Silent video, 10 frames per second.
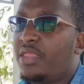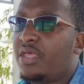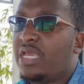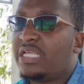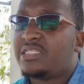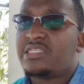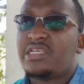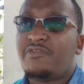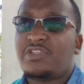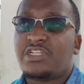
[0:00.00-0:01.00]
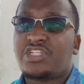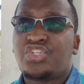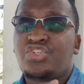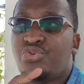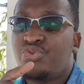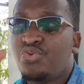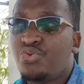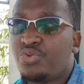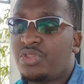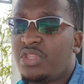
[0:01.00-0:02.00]
it serves it to
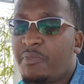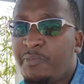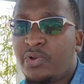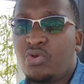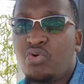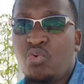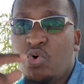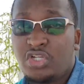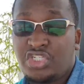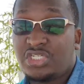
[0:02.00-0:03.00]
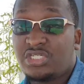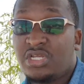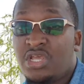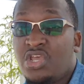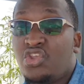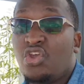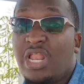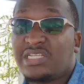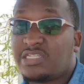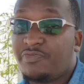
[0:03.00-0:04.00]
the people who watched your
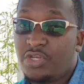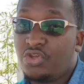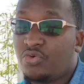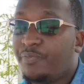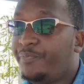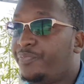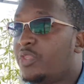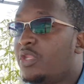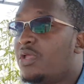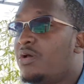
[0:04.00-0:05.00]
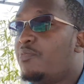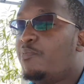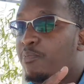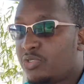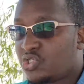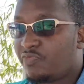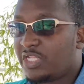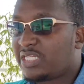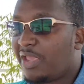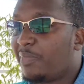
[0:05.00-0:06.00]
last video most of the
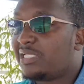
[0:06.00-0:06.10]
time.